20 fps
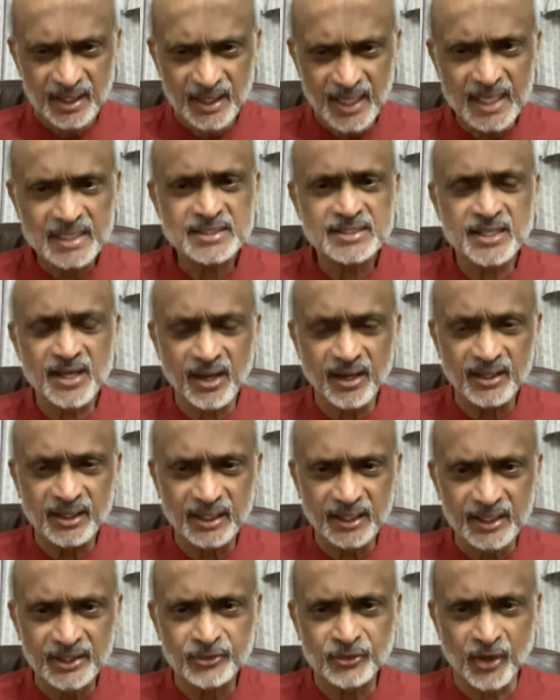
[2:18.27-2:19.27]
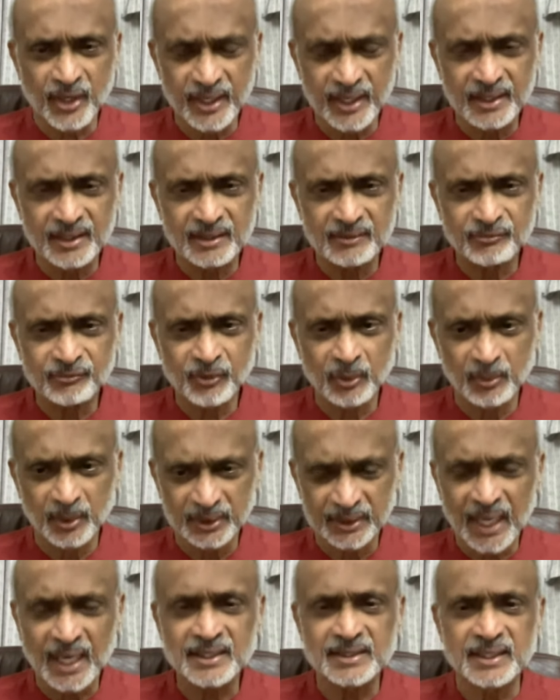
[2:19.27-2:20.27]
excellently trained from a
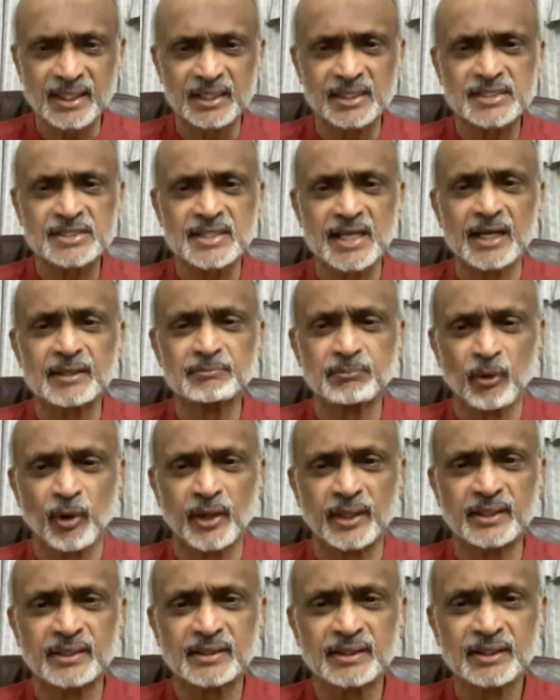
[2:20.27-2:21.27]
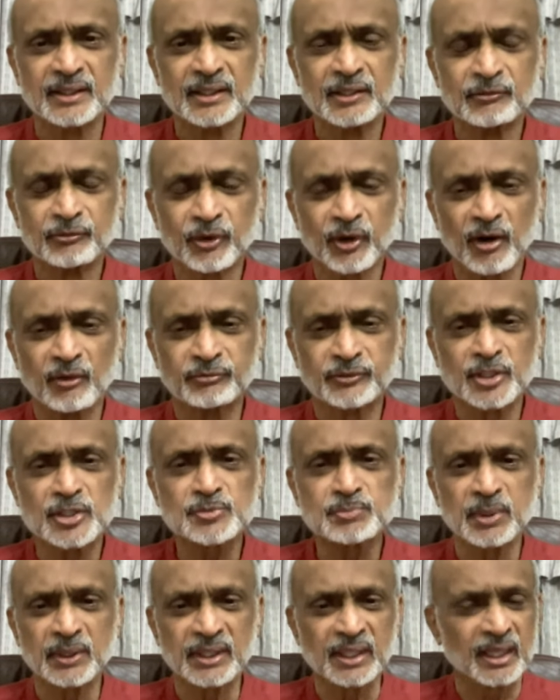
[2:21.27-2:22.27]
tactical standpoint for of this
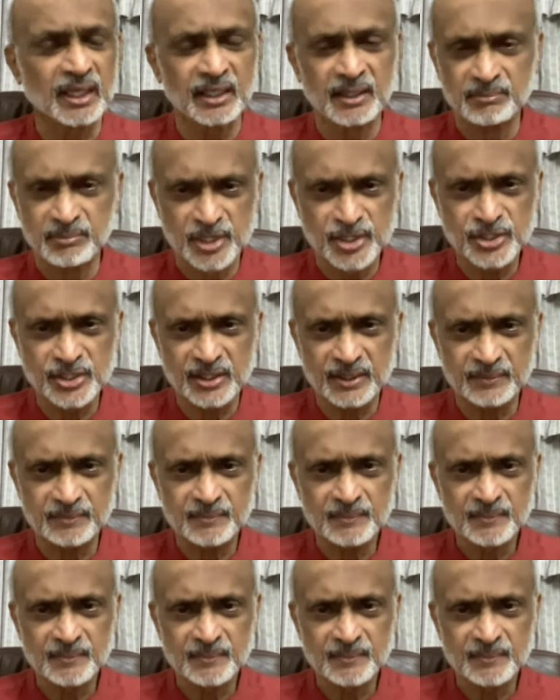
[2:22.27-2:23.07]
particular mission.